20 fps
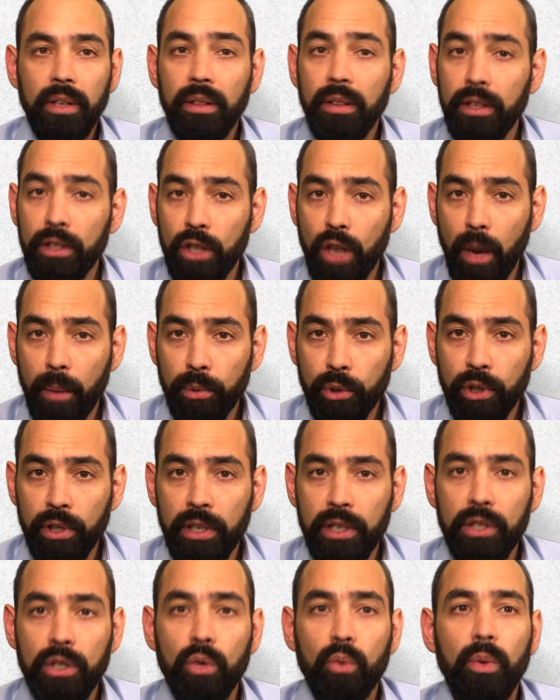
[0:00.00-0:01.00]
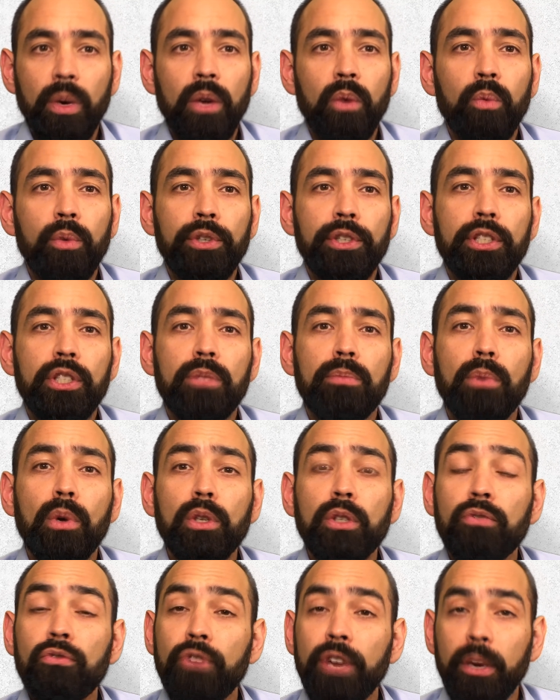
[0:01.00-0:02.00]
This option is the one which is
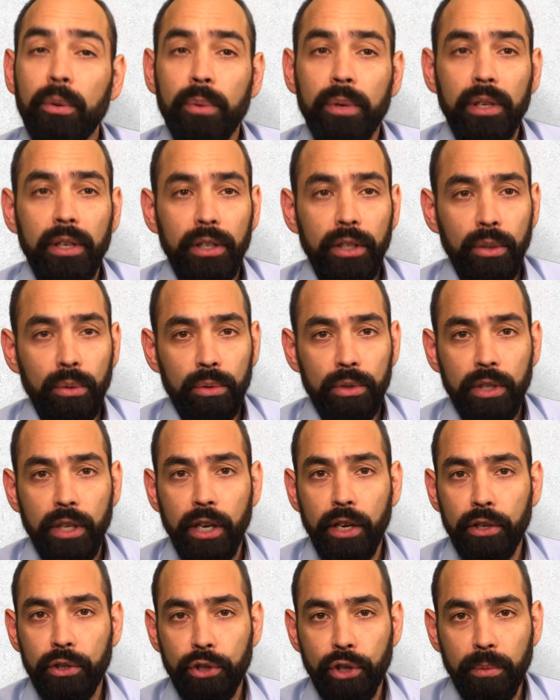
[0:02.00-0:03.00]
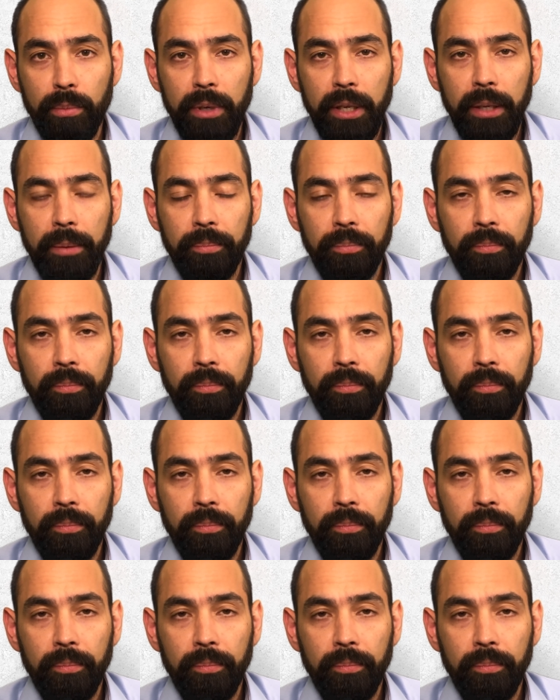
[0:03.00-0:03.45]
most frequently used here in Germany.